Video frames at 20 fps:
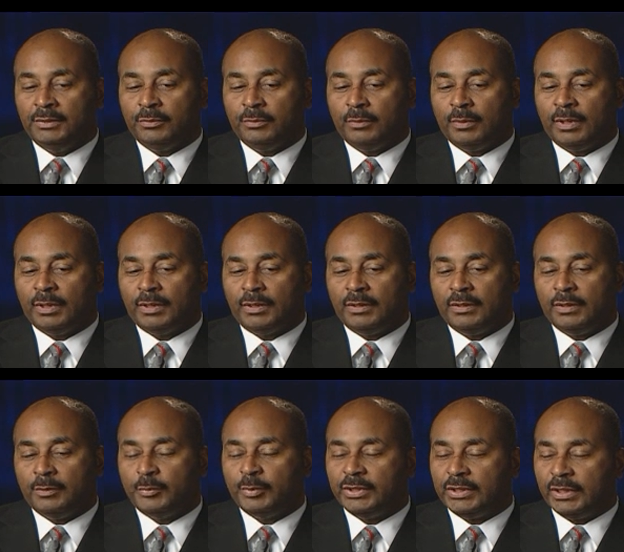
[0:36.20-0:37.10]
with
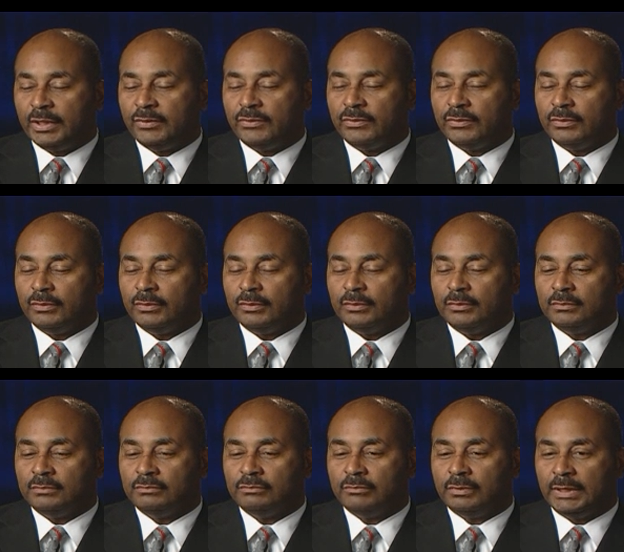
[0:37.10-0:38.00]
the
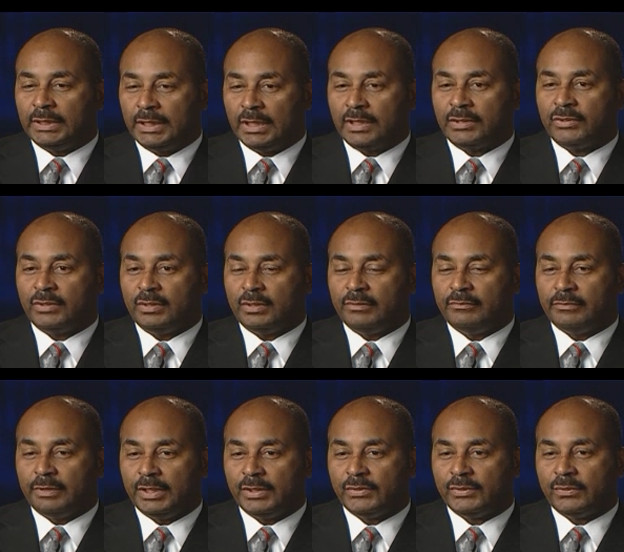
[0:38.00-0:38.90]
potential reduction in
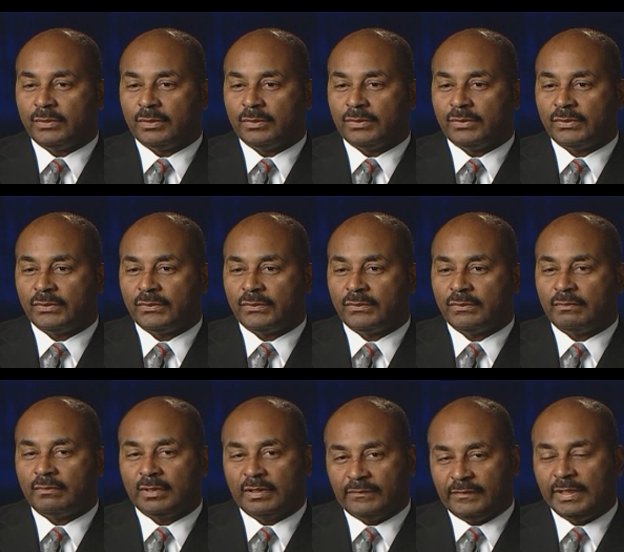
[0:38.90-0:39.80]
resources,
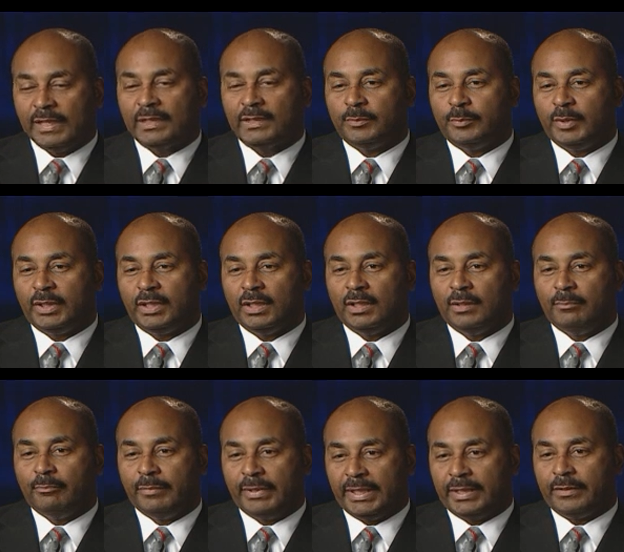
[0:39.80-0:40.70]
they've got to
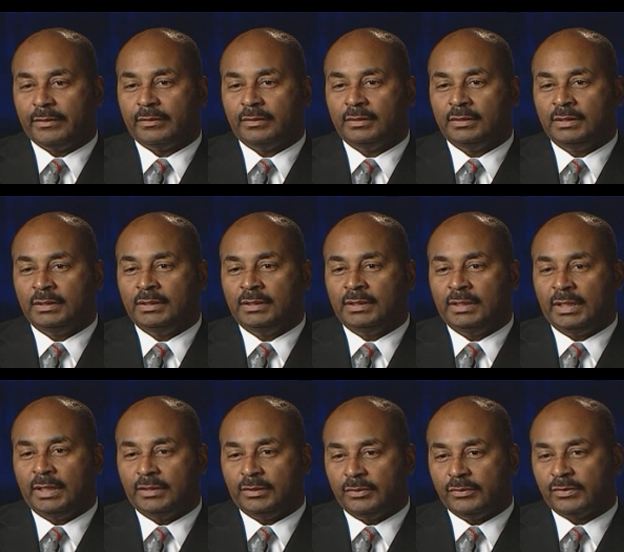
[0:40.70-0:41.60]
become better
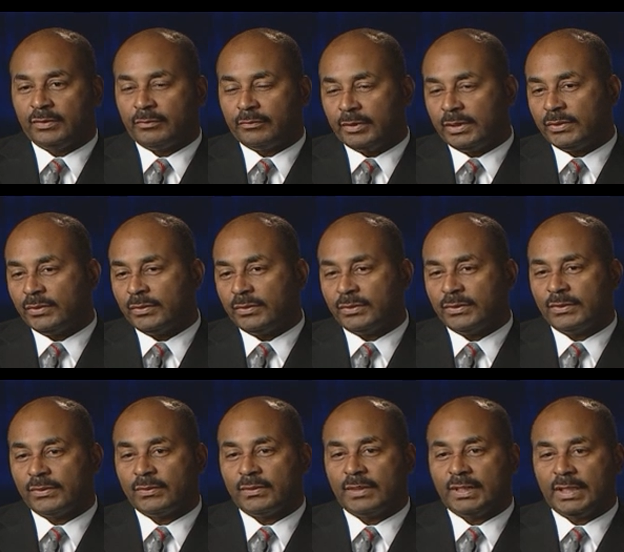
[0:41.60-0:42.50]
at using the
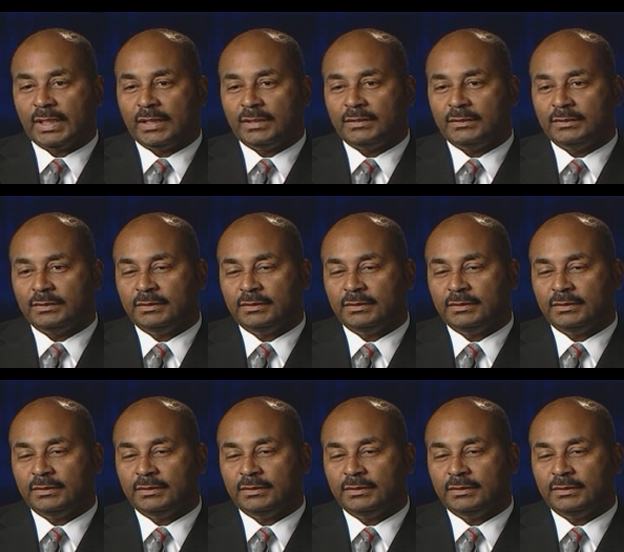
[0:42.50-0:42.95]
resources on hand.